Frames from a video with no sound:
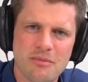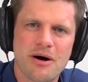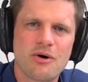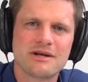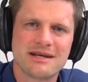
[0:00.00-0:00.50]

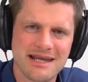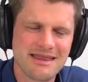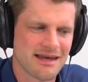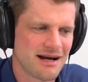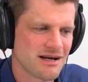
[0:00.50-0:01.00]
component
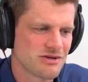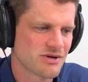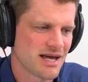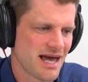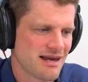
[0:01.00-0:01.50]
in there, you
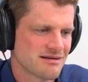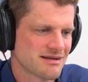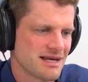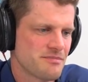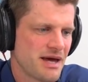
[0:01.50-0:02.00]
can
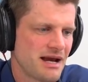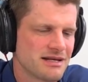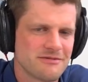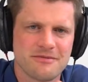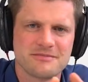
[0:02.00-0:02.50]
get a
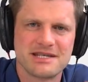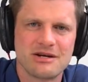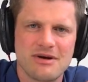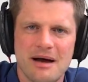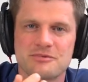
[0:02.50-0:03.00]
penalty from
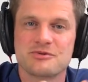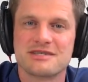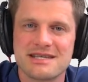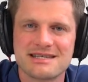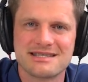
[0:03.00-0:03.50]
0 up to
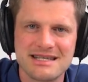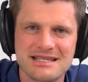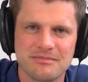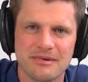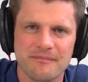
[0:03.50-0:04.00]
6
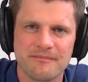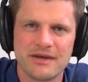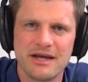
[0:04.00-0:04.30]
decibel.